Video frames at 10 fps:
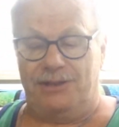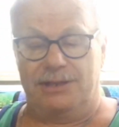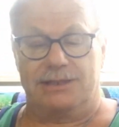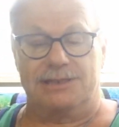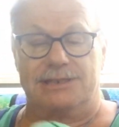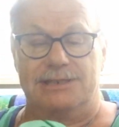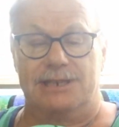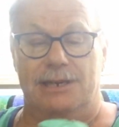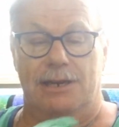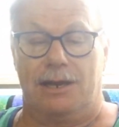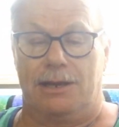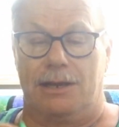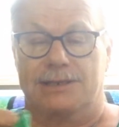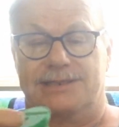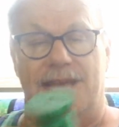this is a
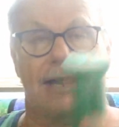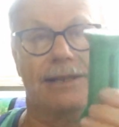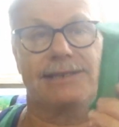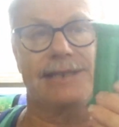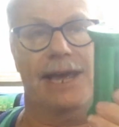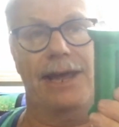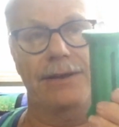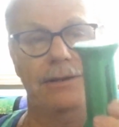solid 10.